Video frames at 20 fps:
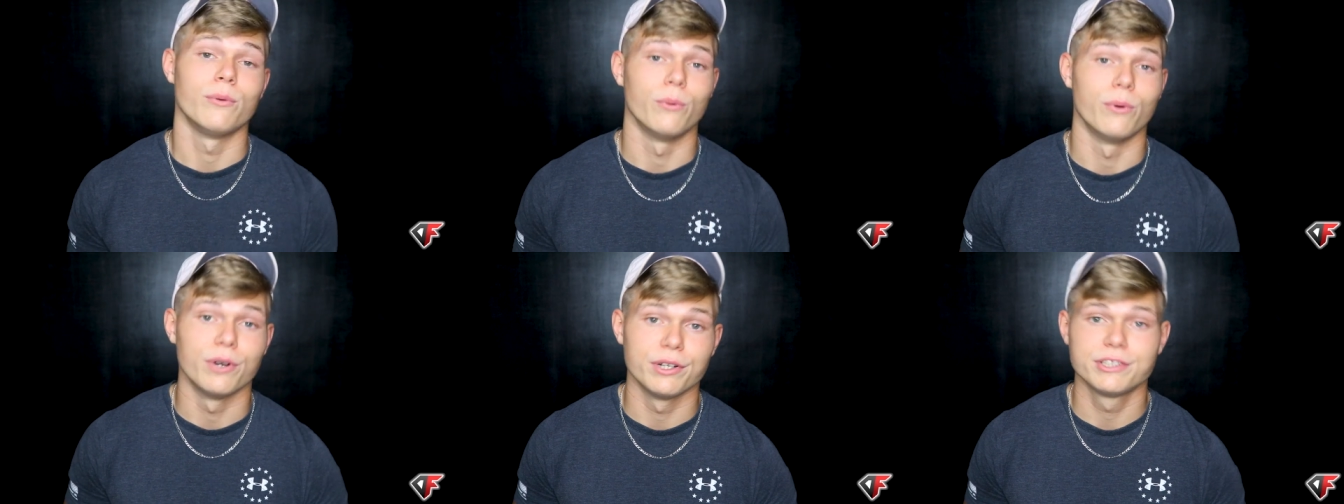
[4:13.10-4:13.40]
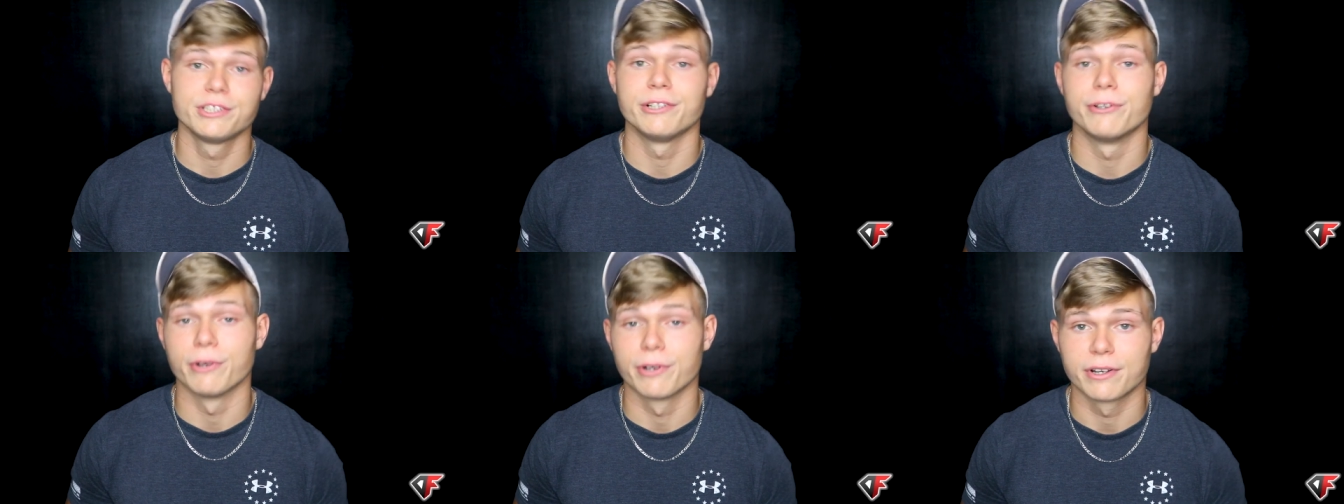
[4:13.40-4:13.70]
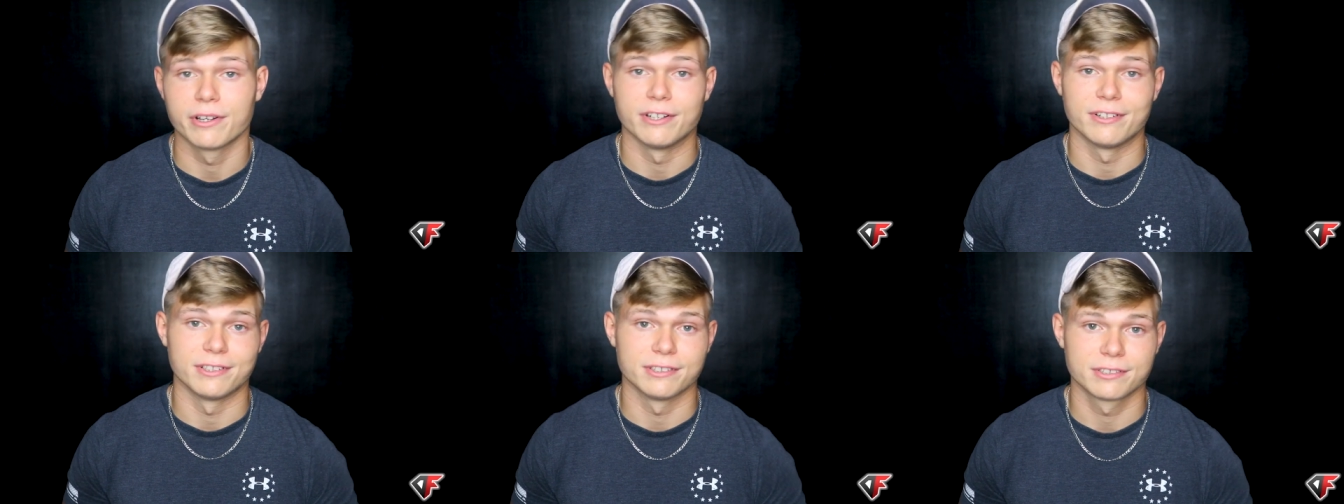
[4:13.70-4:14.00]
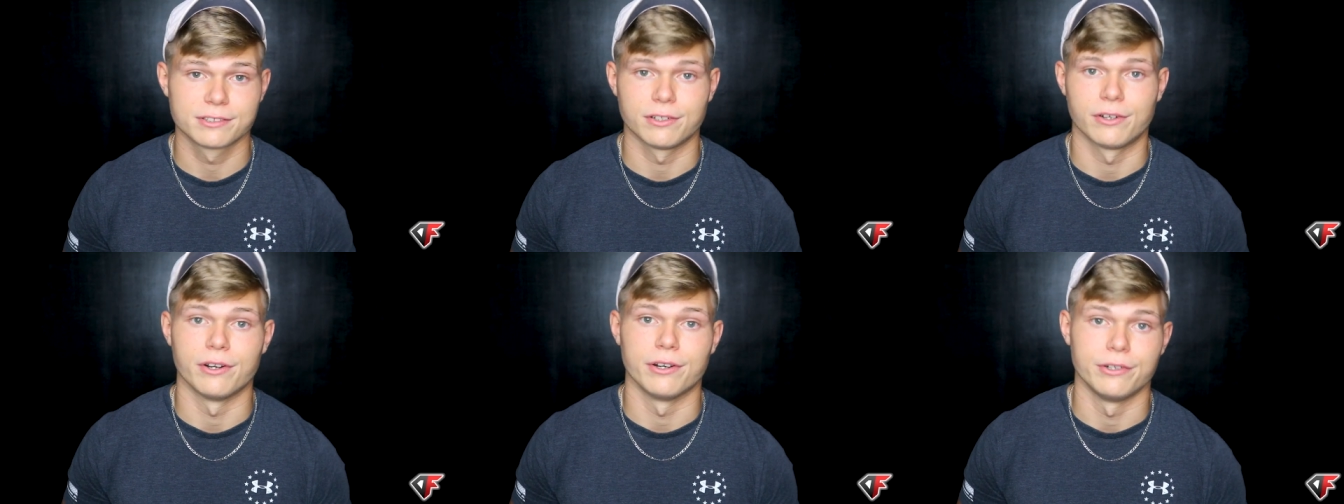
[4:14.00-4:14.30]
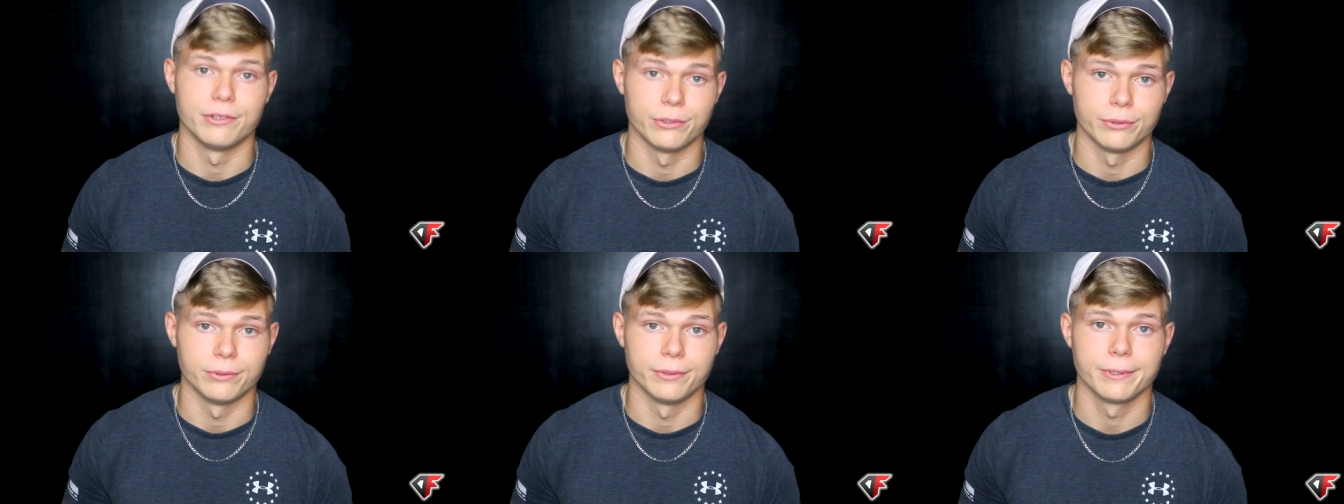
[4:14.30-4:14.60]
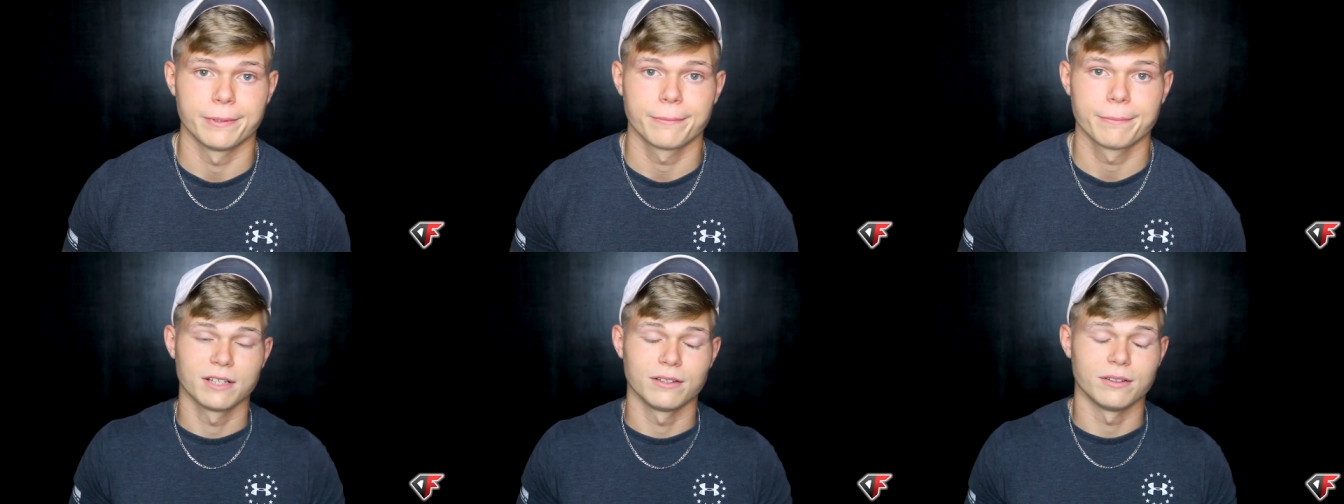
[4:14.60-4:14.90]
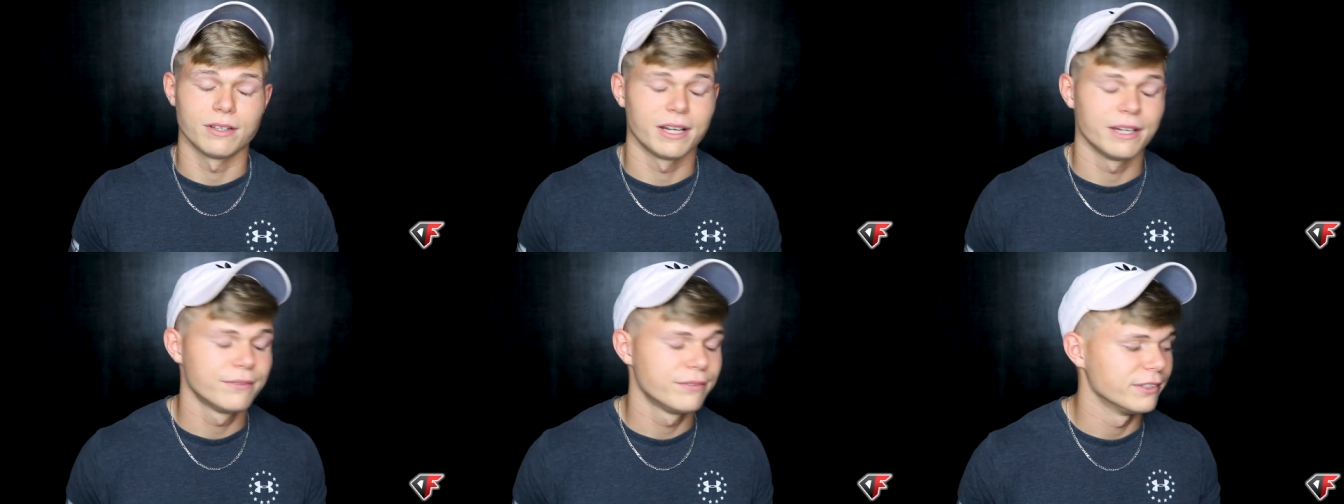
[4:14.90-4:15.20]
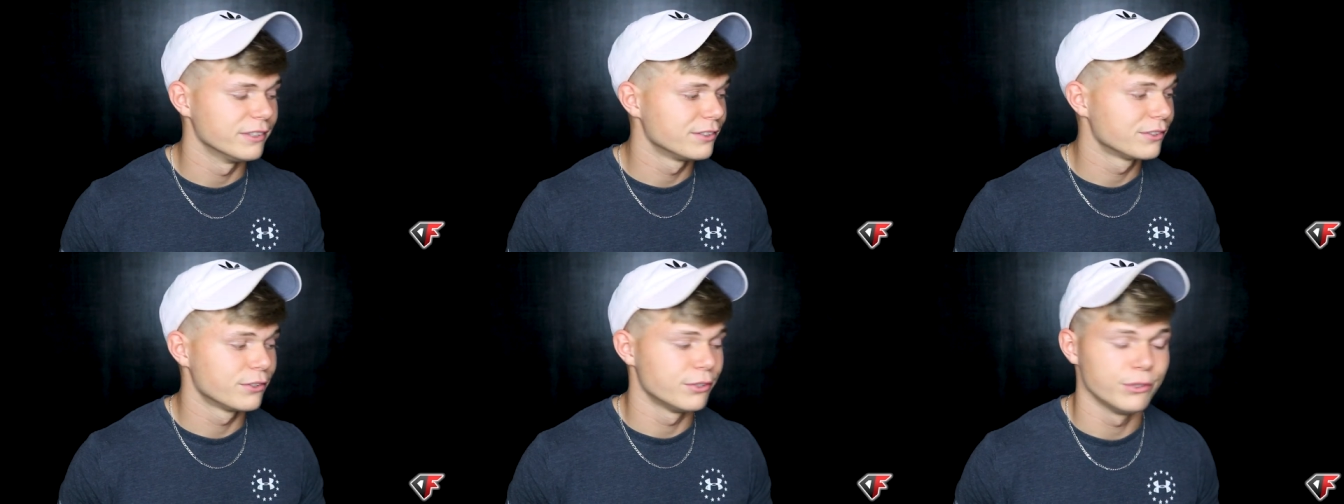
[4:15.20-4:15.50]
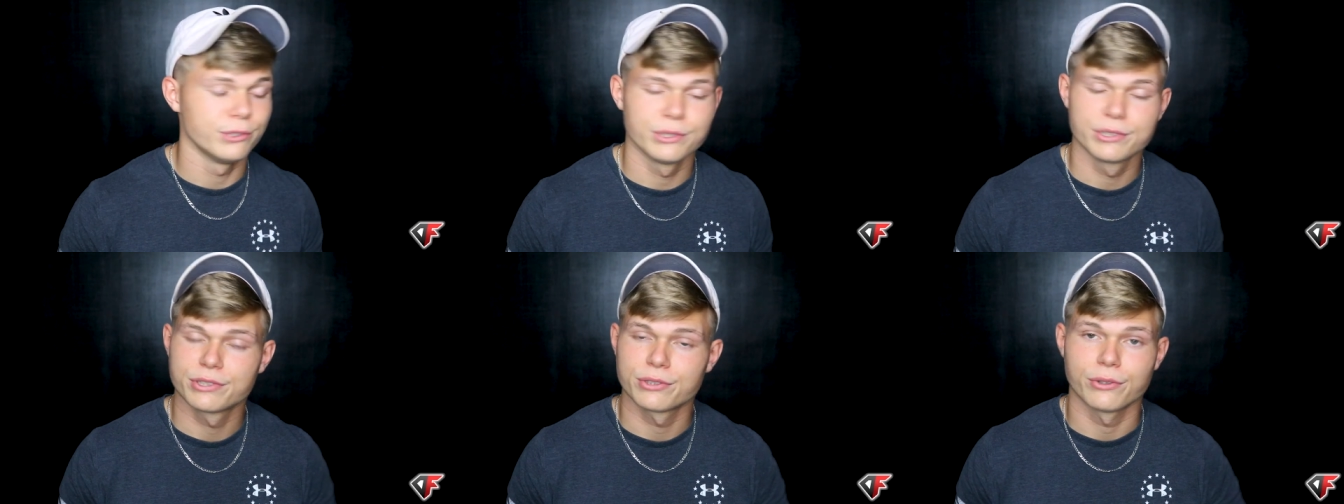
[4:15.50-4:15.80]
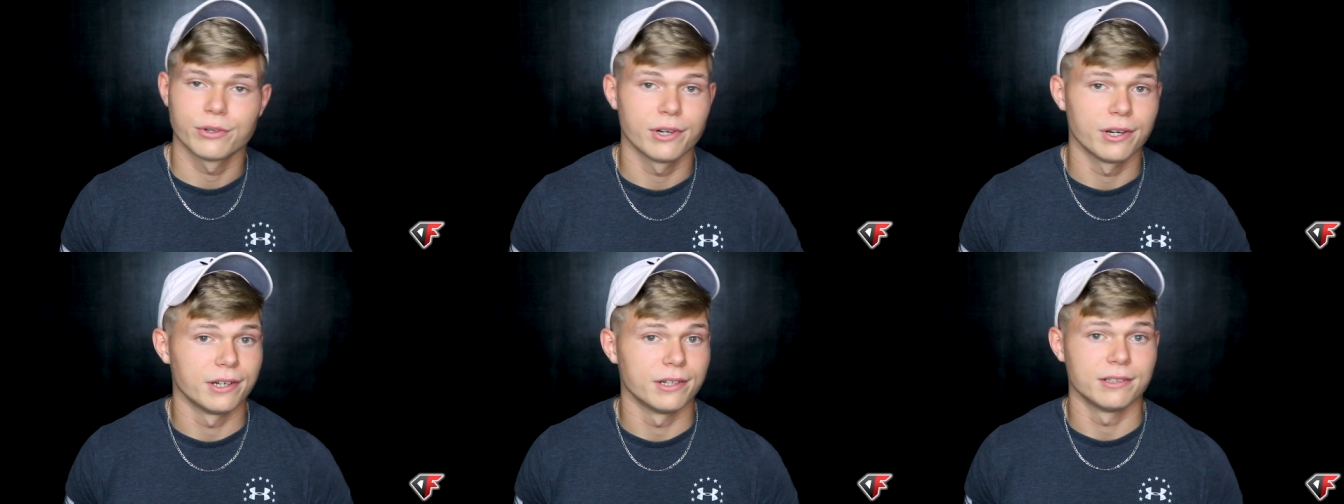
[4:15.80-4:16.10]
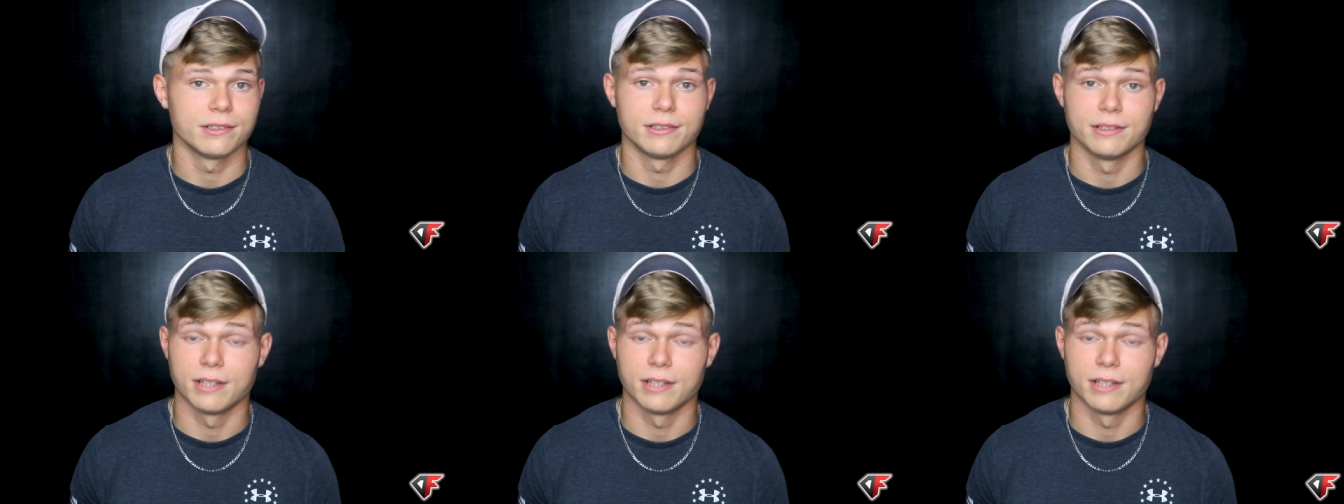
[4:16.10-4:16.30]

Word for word: what you are gonna start doing. Life is too short